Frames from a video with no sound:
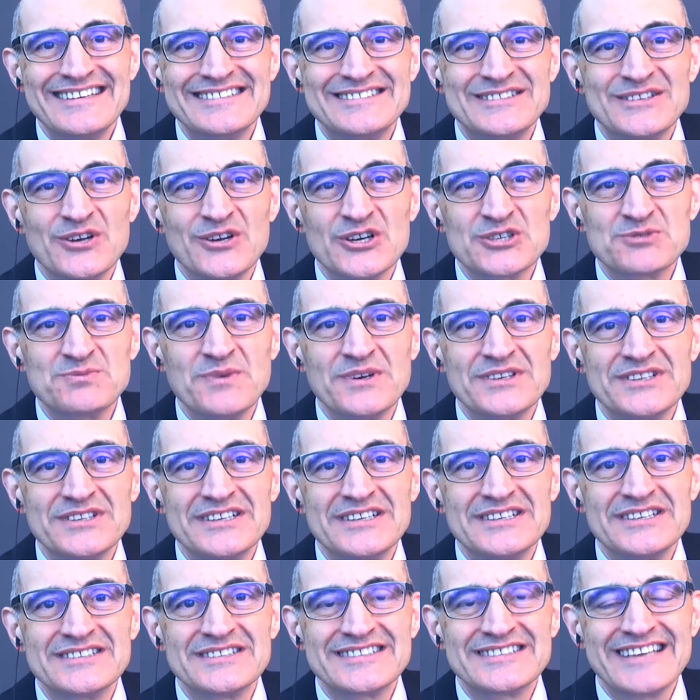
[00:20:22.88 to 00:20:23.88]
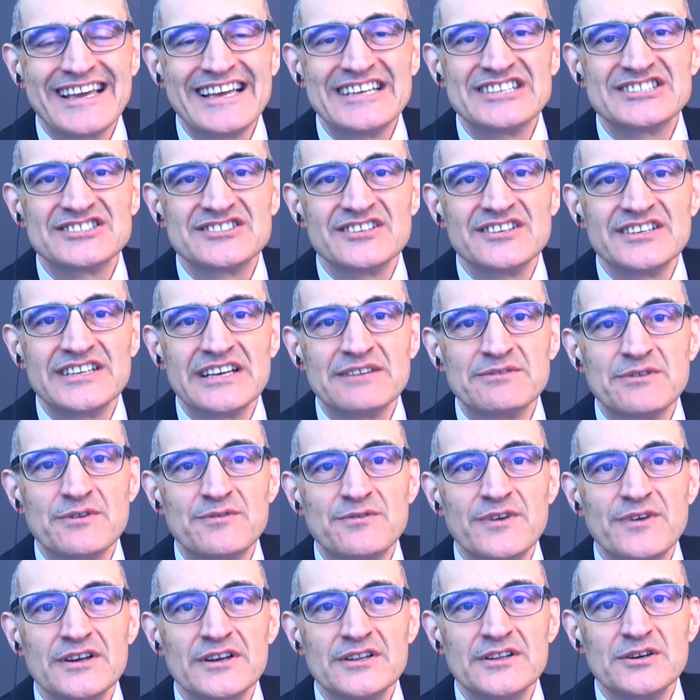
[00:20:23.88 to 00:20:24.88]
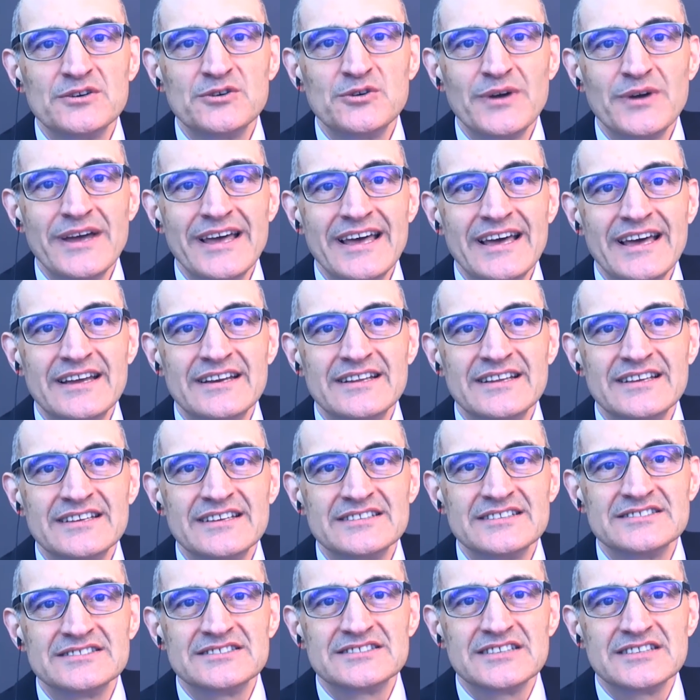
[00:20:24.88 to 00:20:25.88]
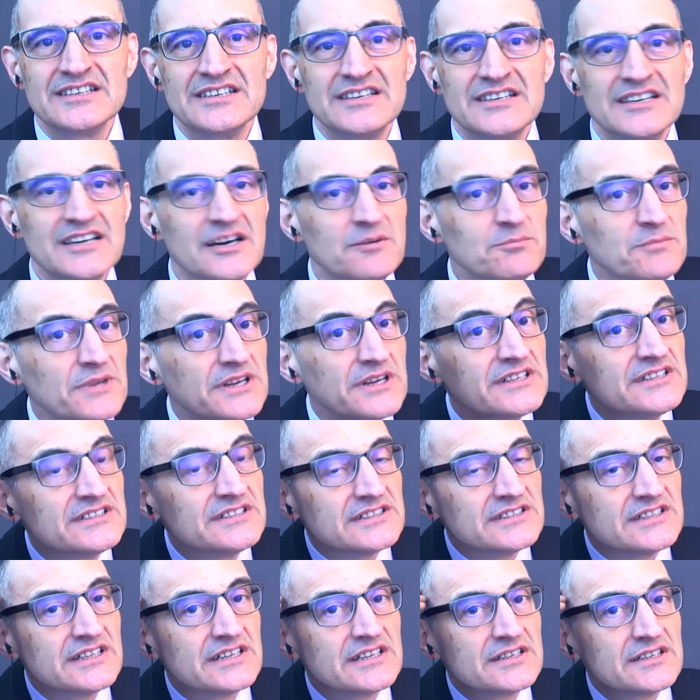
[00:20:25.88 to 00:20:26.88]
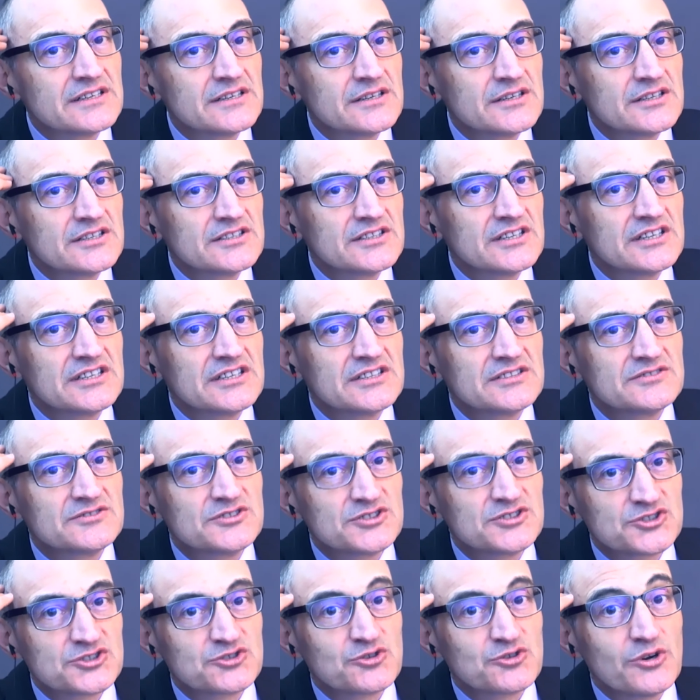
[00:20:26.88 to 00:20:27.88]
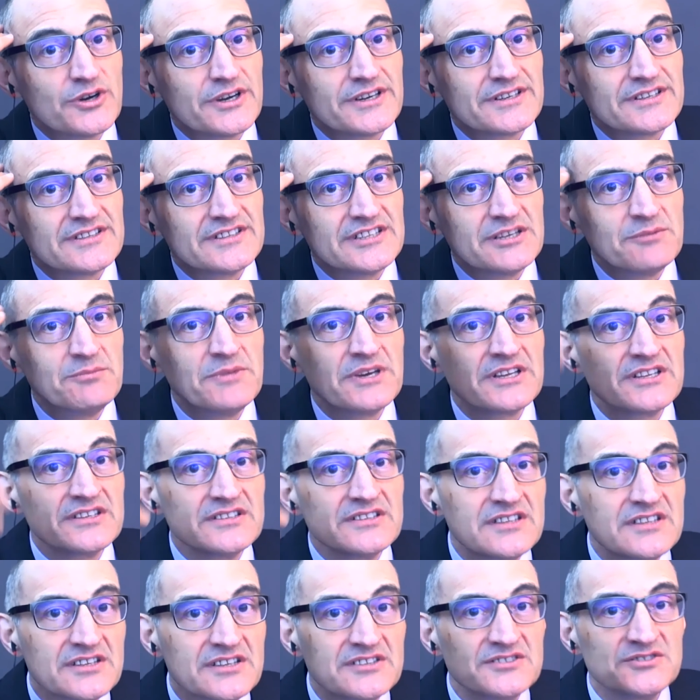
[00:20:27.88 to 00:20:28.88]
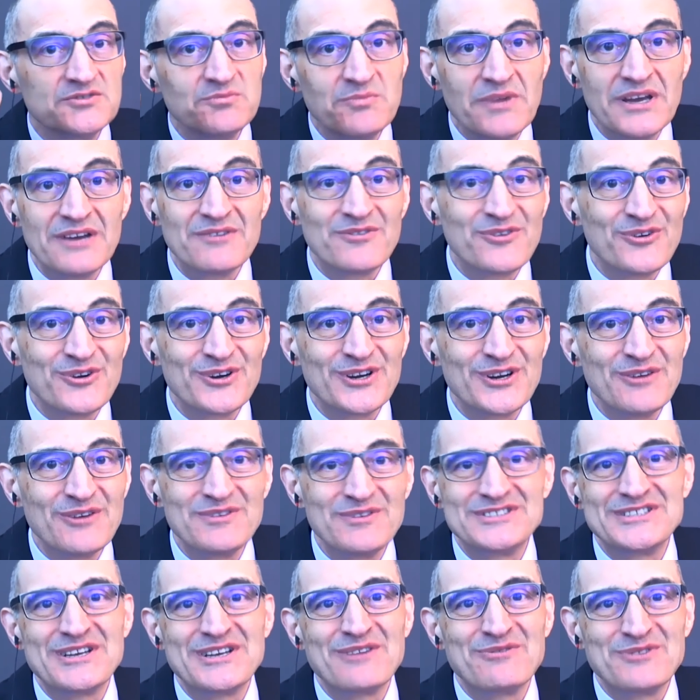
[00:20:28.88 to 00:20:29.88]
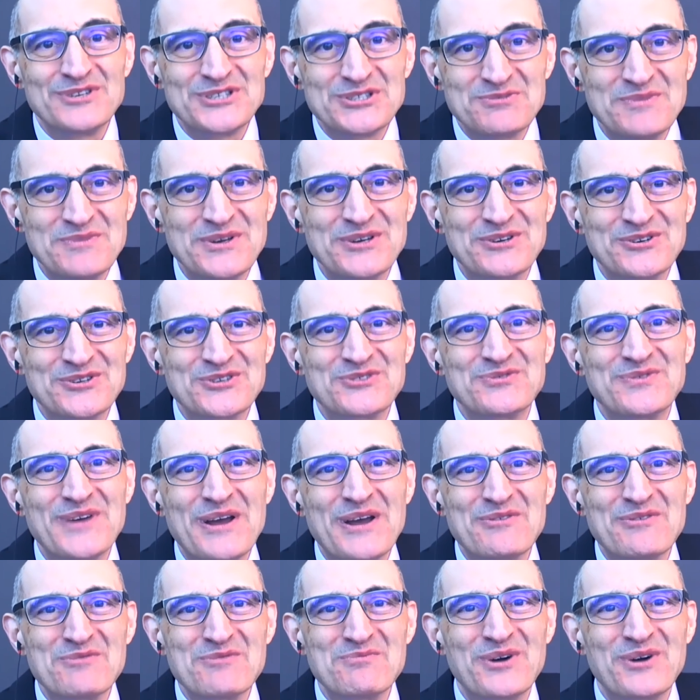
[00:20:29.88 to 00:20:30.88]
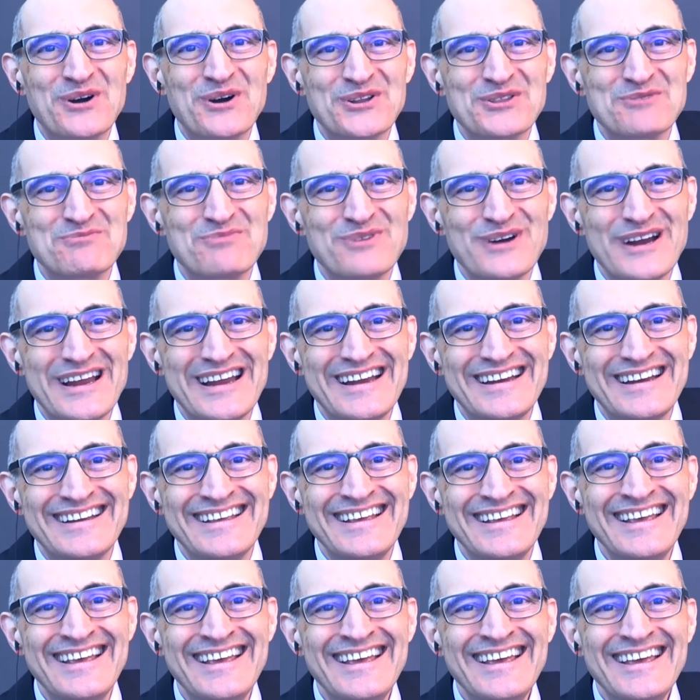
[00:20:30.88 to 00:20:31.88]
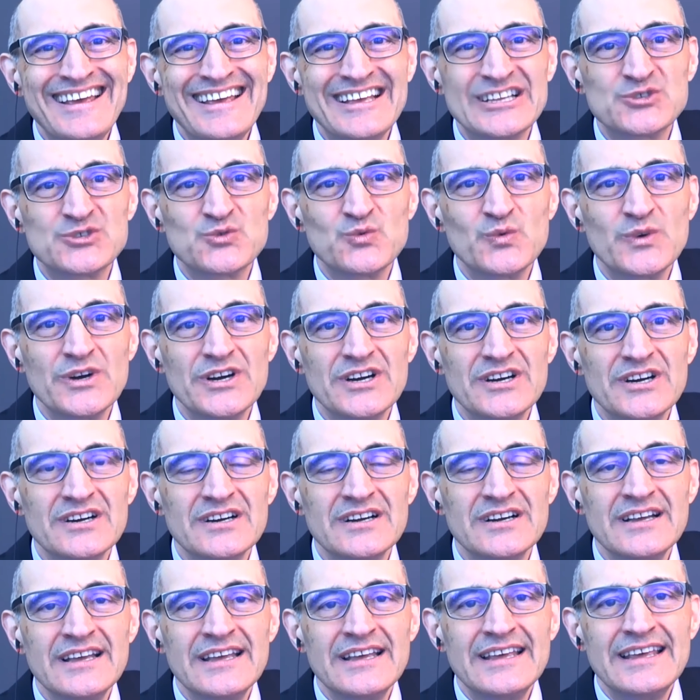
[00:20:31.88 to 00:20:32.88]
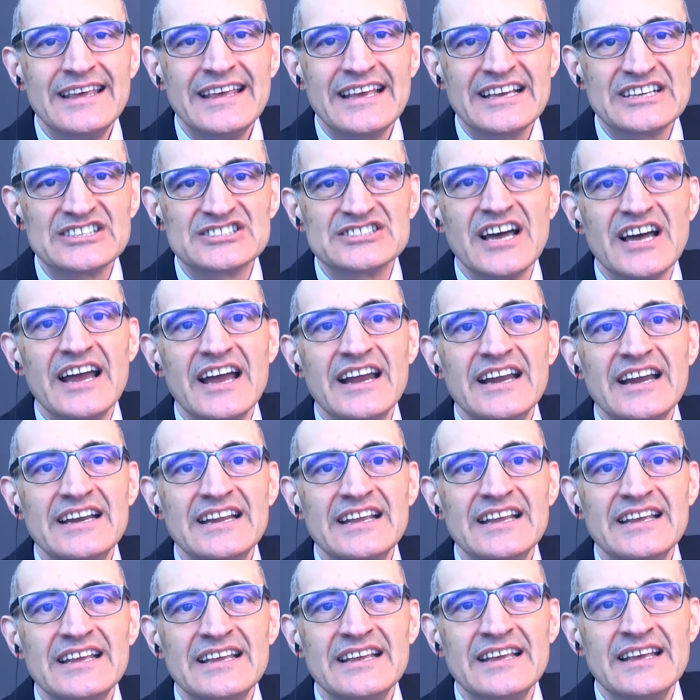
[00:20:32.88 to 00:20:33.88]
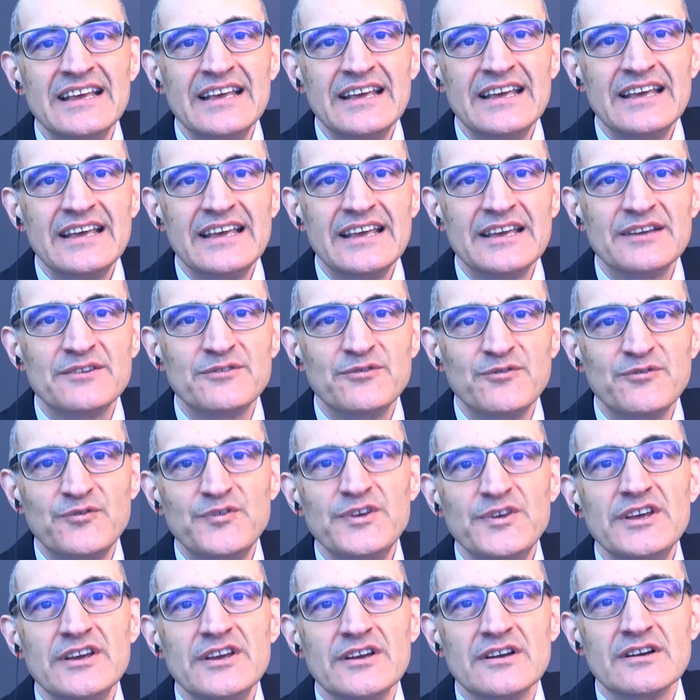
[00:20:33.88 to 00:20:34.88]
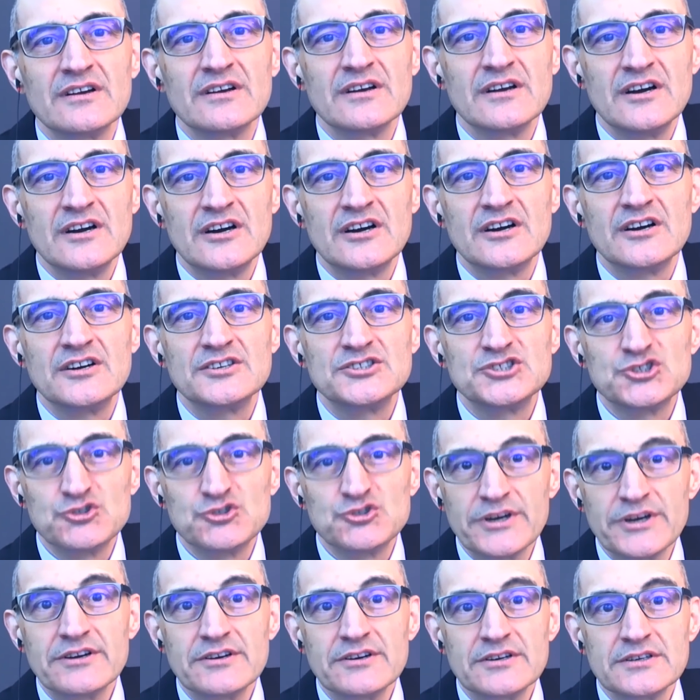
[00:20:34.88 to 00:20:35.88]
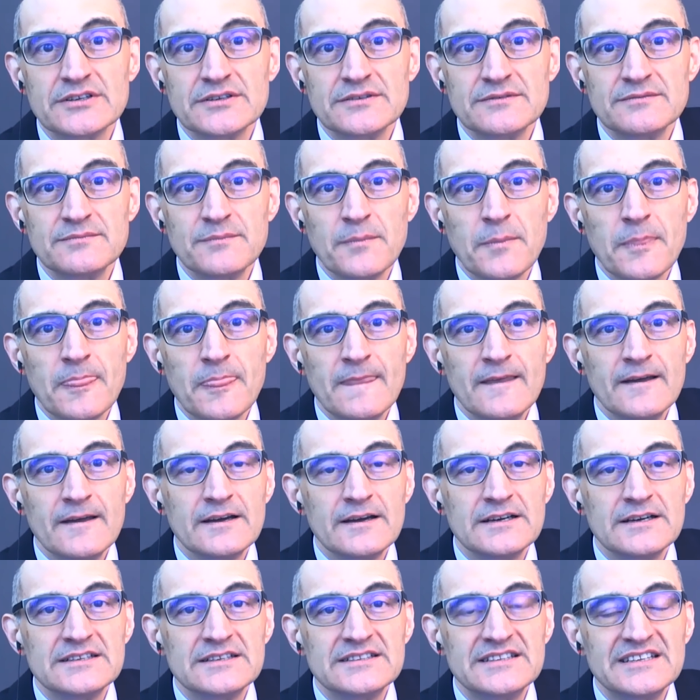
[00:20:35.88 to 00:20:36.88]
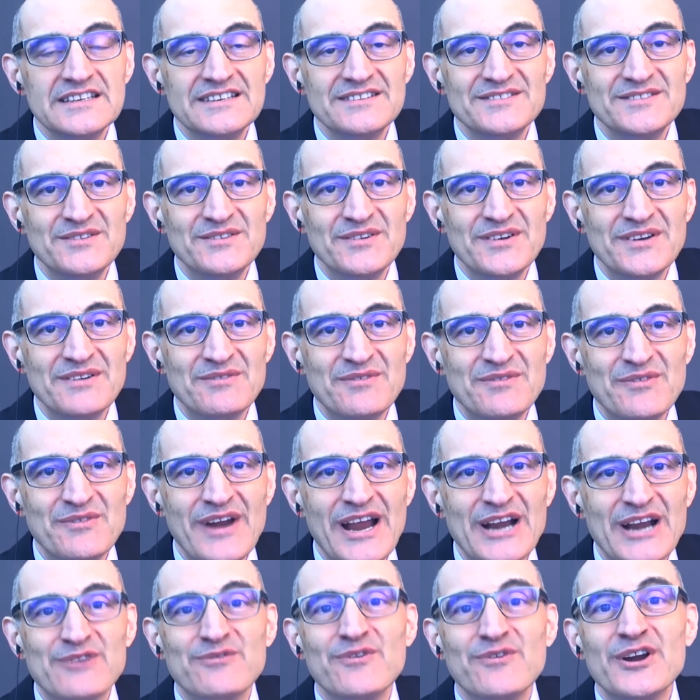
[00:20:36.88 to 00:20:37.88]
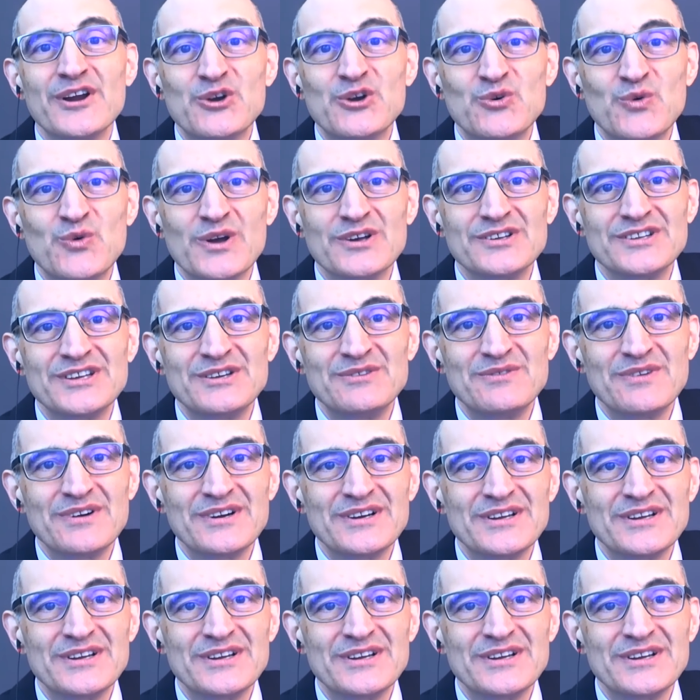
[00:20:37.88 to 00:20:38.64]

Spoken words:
talks about a case study of a fellow who had his amygdala destroyed. The amygdala you may have heard of. It's every speaker's favorite part of the brain. It's where anxiety and fear are triggered. They react very quickly and